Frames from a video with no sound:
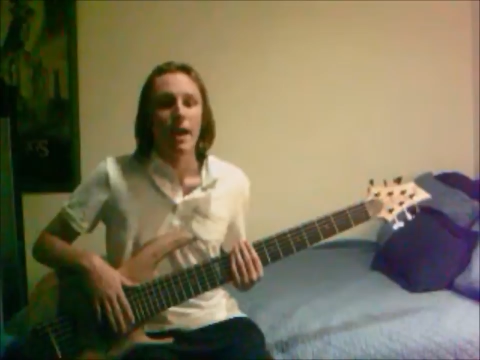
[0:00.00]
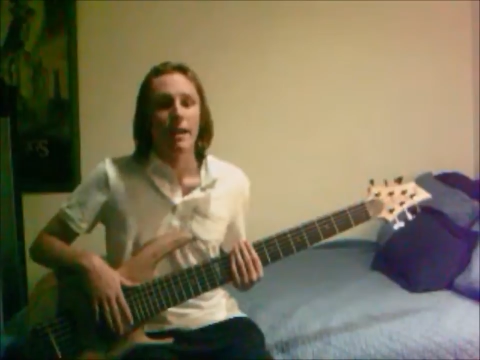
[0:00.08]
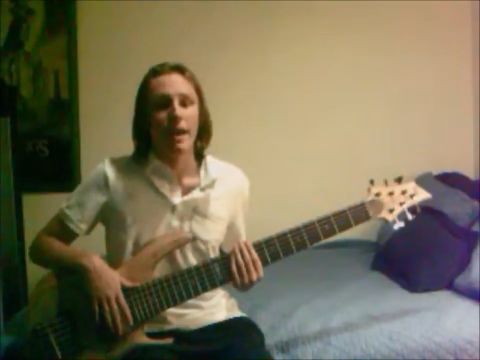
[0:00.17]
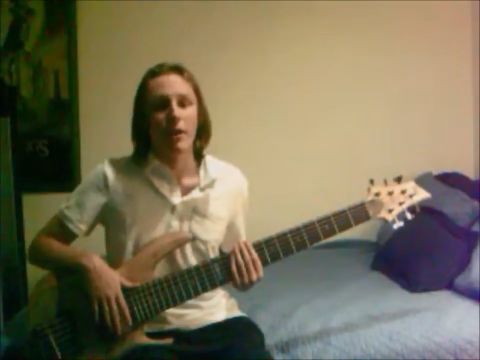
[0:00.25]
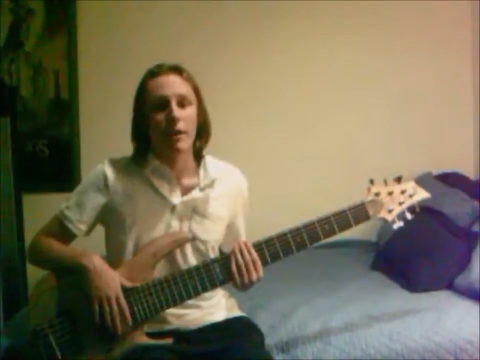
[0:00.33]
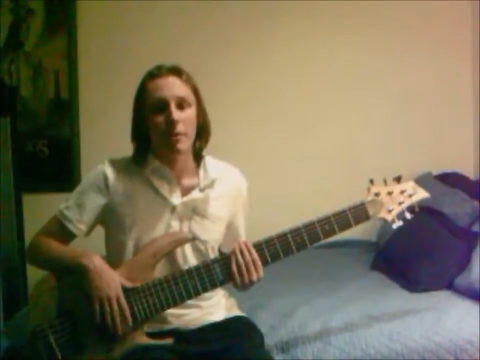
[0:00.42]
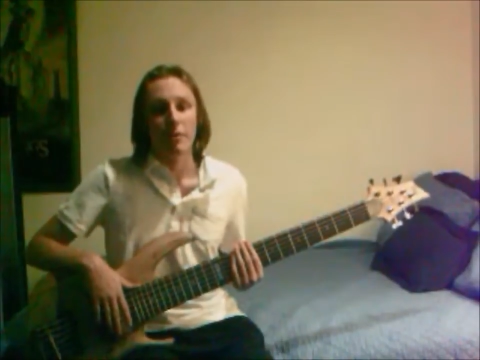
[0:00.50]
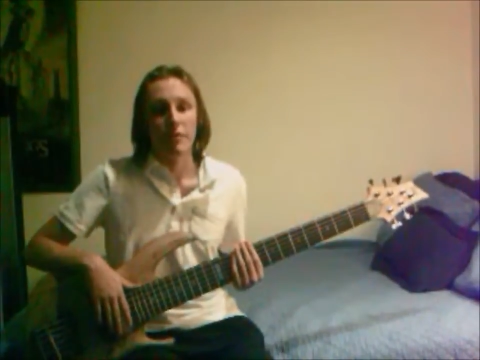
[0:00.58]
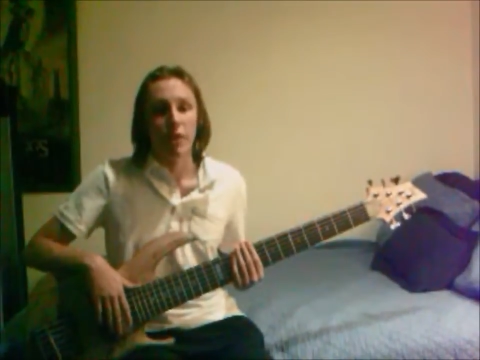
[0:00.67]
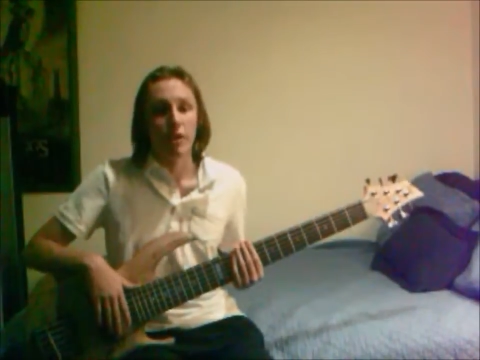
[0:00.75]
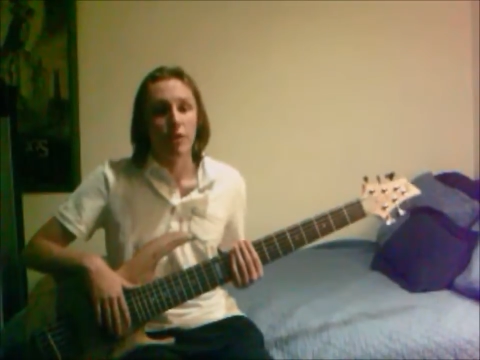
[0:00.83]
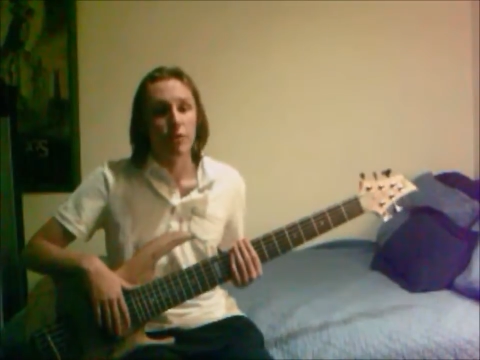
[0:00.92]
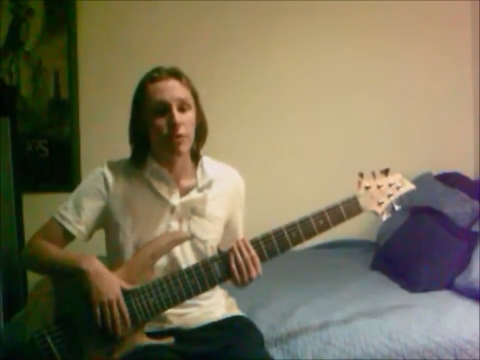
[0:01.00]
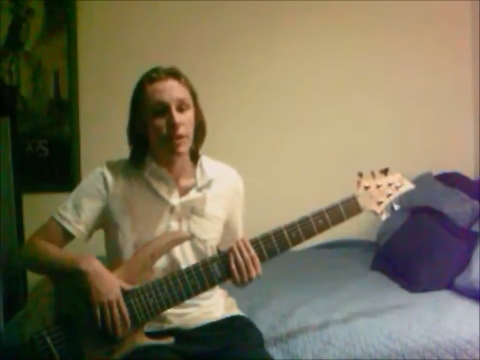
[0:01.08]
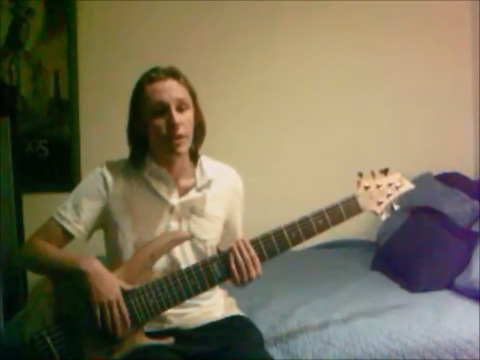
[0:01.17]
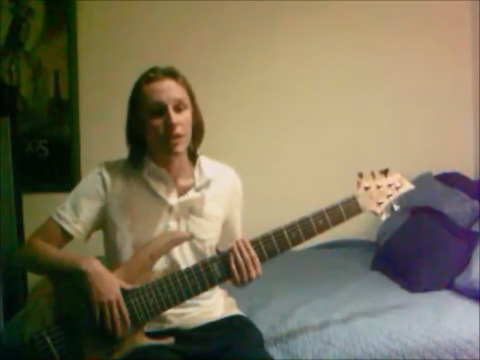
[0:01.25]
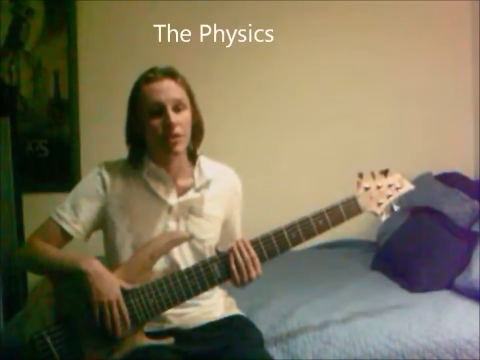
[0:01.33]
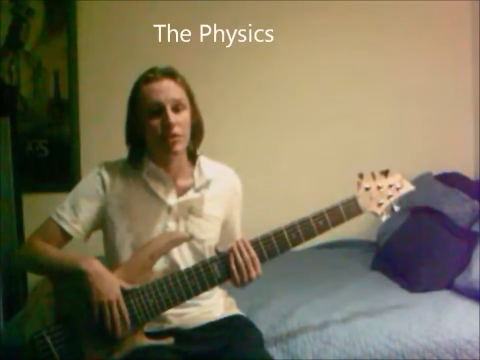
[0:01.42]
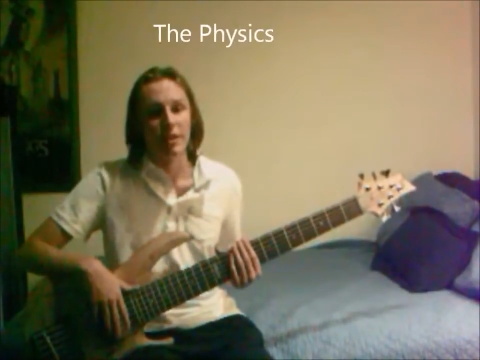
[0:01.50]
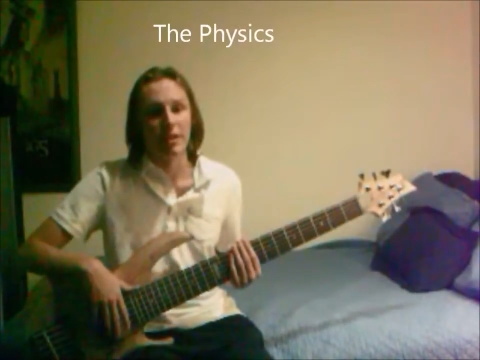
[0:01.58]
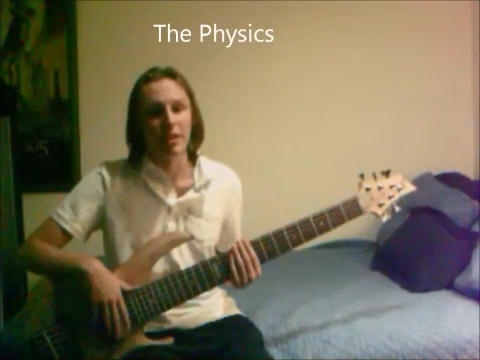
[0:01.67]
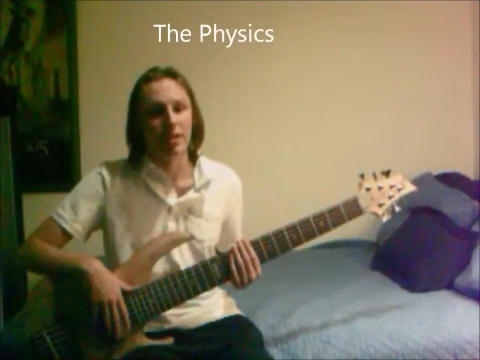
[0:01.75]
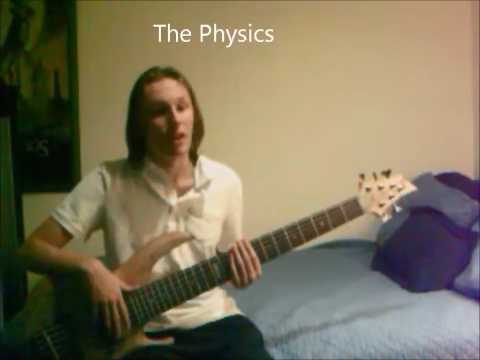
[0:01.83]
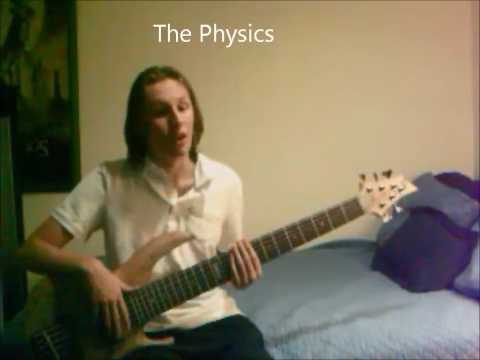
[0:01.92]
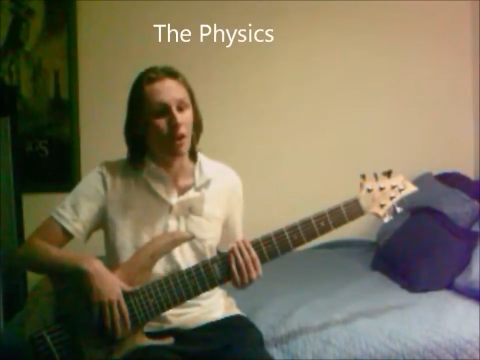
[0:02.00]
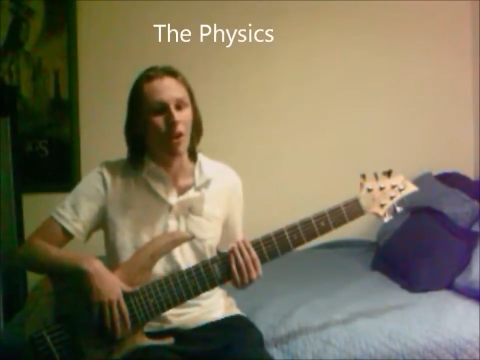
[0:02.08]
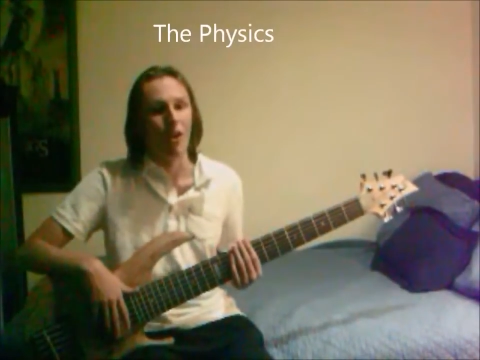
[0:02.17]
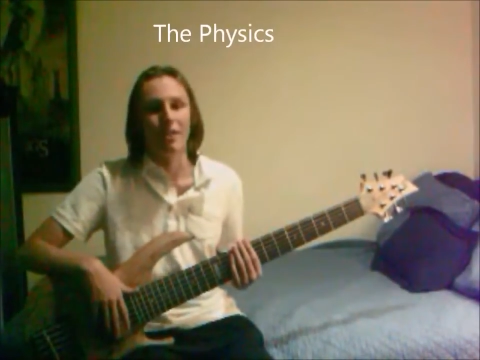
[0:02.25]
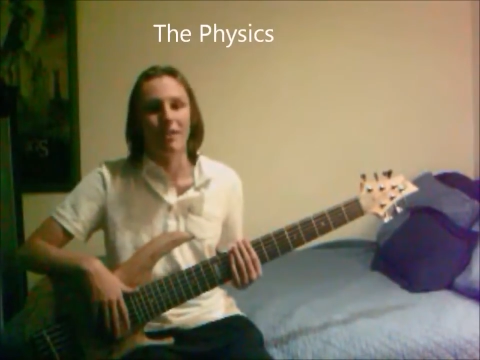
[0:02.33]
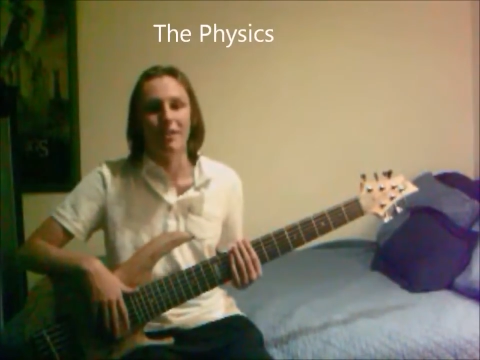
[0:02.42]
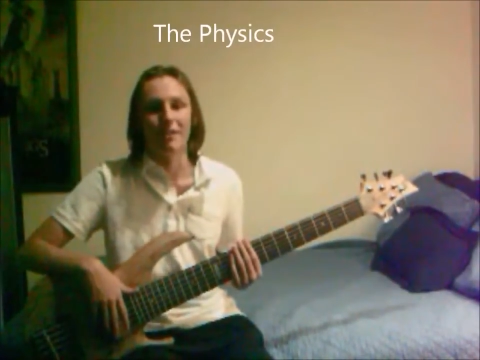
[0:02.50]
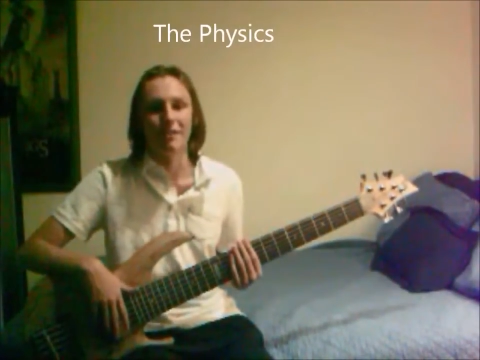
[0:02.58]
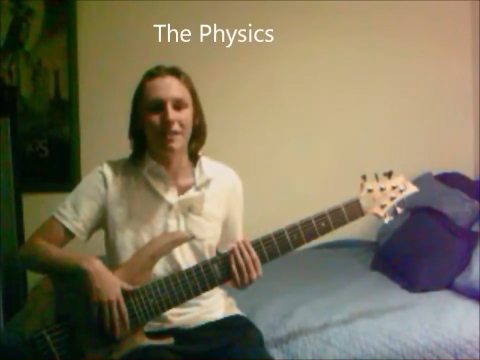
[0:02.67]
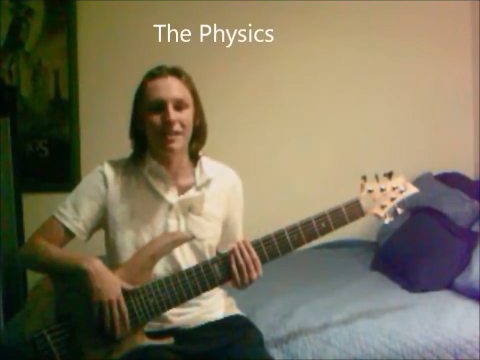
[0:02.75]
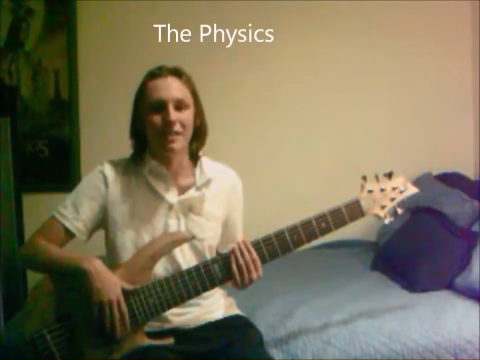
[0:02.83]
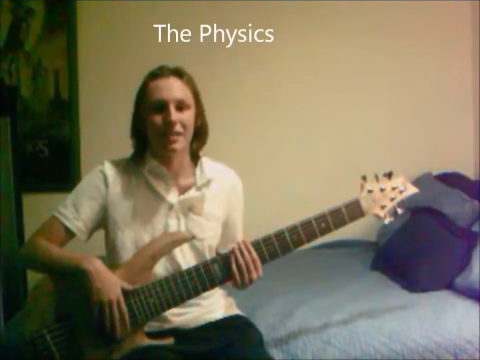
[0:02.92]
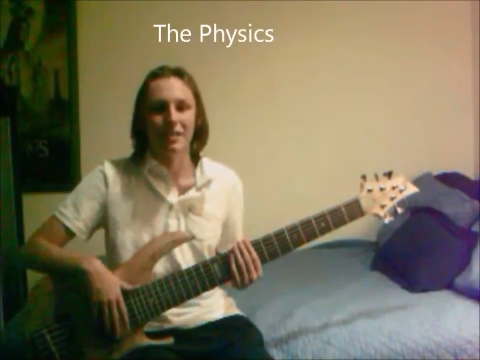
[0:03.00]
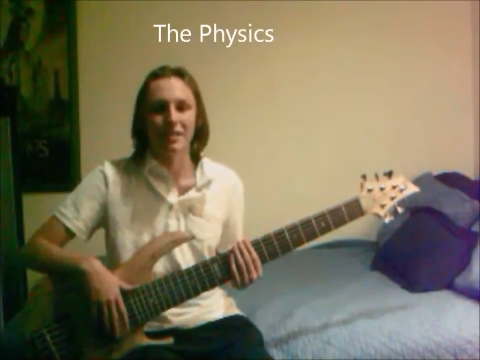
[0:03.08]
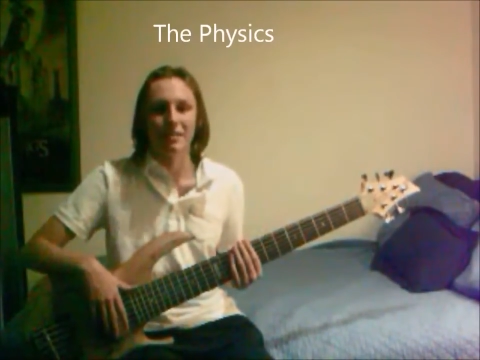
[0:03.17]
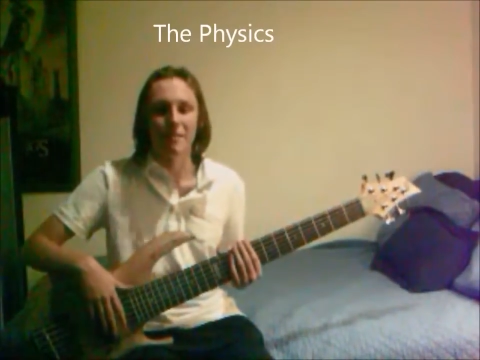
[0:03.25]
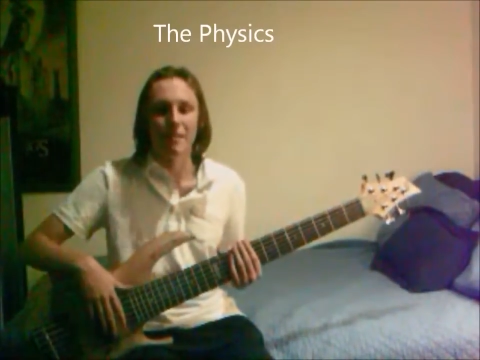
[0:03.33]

And now that we've gotten through the history, on to the physics.